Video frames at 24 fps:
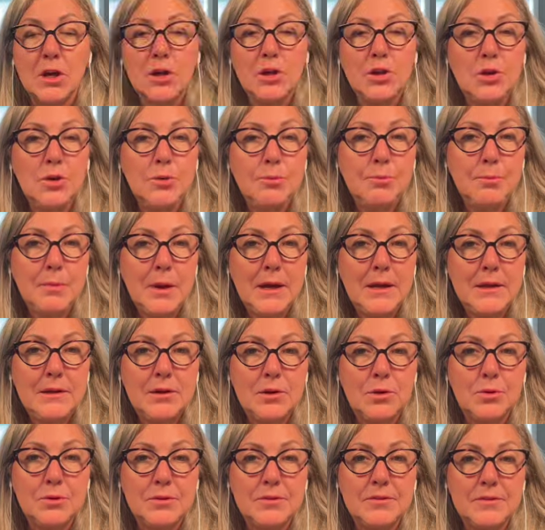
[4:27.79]
you might
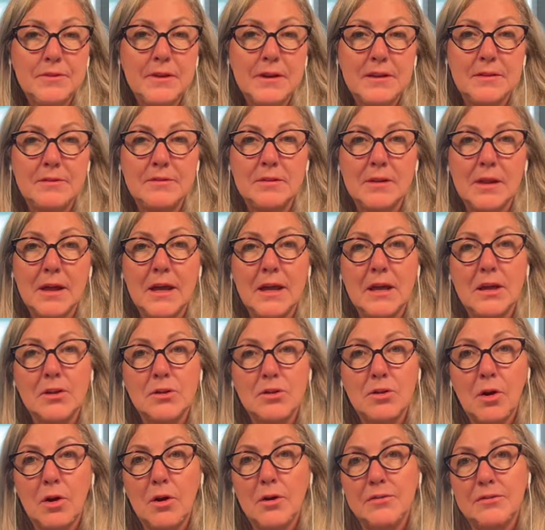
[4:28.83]
notice things like
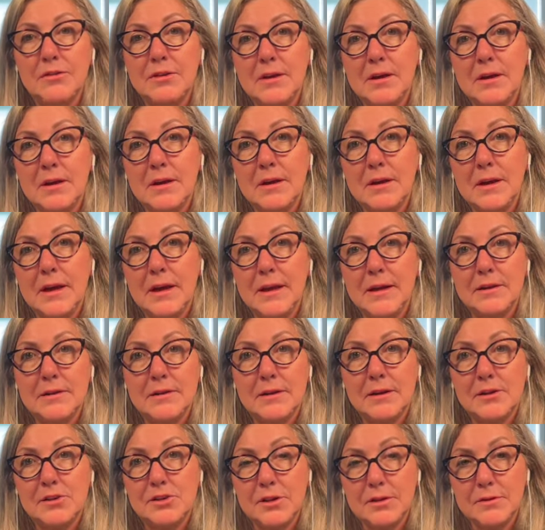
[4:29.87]
nausea and
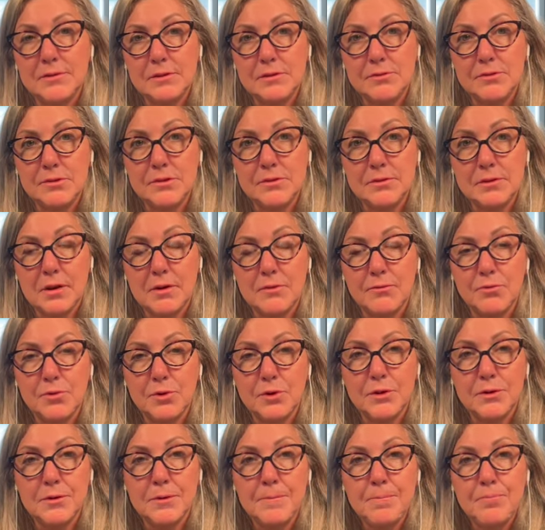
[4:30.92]
digestive
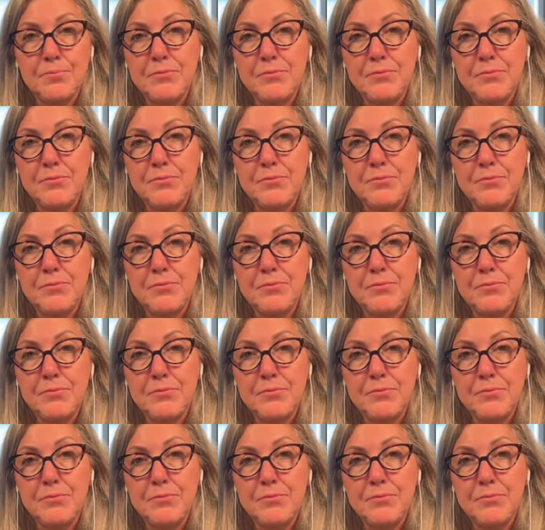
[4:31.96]
discomfort,